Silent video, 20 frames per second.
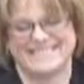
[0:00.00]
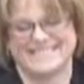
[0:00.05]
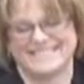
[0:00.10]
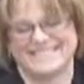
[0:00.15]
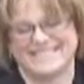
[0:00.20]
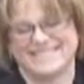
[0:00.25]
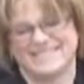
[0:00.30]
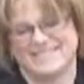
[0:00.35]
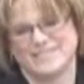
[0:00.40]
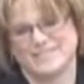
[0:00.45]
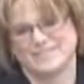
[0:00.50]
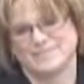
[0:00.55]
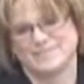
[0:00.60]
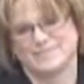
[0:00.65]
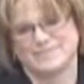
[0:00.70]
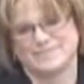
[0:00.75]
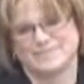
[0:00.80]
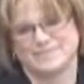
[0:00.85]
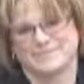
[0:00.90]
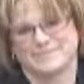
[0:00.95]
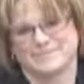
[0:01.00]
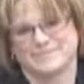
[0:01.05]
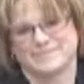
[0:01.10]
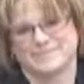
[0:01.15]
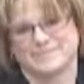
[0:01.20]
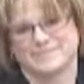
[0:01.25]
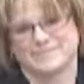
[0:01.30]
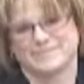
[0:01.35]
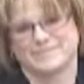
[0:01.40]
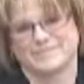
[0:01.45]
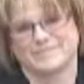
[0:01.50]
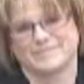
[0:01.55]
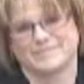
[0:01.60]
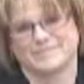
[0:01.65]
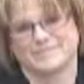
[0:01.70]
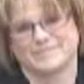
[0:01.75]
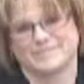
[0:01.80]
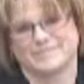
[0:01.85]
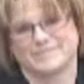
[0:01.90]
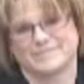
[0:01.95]

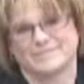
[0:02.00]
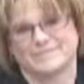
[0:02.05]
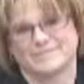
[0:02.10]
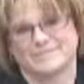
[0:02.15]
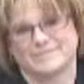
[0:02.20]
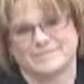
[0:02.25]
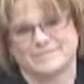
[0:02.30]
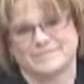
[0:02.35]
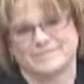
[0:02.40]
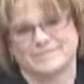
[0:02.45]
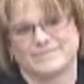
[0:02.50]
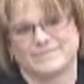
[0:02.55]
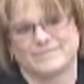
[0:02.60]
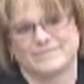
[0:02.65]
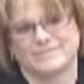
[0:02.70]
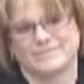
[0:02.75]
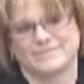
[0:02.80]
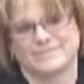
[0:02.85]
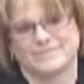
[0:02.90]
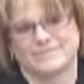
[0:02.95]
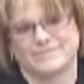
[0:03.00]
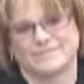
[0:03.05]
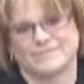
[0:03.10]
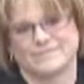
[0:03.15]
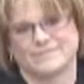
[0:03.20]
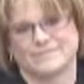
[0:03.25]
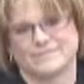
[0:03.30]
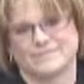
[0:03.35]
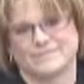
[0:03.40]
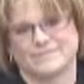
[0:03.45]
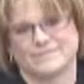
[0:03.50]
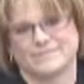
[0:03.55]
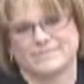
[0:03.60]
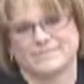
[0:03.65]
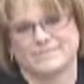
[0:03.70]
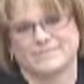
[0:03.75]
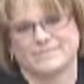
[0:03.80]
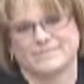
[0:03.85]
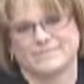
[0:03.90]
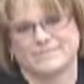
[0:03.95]

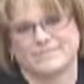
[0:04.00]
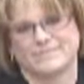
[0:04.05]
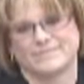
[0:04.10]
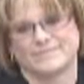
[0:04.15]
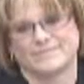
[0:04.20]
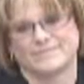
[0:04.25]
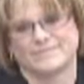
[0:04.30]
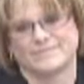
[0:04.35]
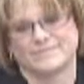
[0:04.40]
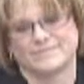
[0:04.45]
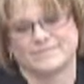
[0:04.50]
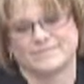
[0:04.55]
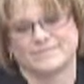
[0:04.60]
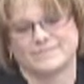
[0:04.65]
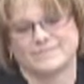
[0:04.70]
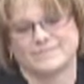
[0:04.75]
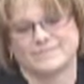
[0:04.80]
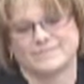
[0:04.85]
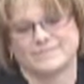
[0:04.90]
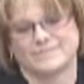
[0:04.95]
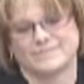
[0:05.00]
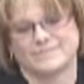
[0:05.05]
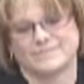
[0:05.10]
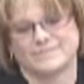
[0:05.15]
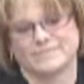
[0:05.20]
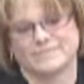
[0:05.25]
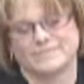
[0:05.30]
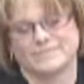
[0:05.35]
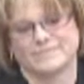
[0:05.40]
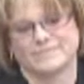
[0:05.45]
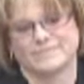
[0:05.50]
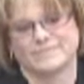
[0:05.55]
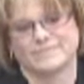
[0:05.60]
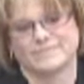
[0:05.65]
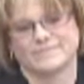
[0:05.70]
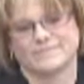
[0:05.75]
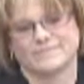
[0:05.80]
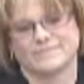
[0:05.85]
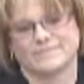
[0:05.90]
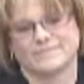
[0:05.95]

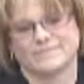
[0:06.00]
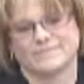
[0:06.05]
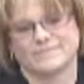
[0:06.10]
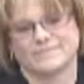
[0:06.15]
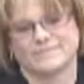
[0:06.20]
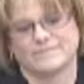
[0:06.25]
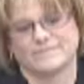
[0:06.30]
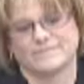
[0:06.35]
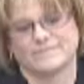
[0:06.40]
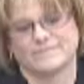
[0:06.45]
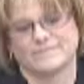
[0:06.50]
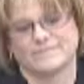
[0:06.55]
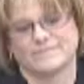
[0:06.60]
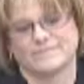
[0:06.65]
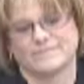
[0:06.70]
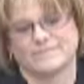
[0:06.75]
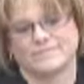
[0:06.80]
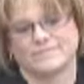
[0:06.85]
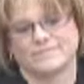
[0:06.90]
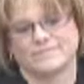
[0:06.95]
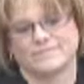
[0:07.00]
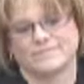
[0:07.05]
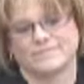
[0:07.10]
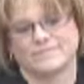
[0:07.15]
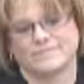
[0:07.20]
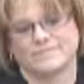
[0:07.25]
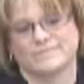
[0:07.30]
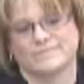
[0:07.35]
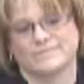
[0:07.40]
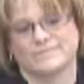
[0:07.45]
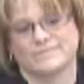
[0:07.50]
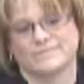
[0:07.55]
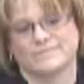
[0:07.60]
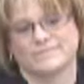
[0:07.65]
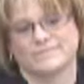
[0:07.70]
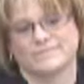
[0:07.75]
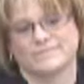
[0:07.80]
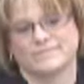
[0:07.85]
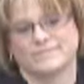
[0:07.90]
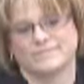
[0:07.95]
This person isn't speaking.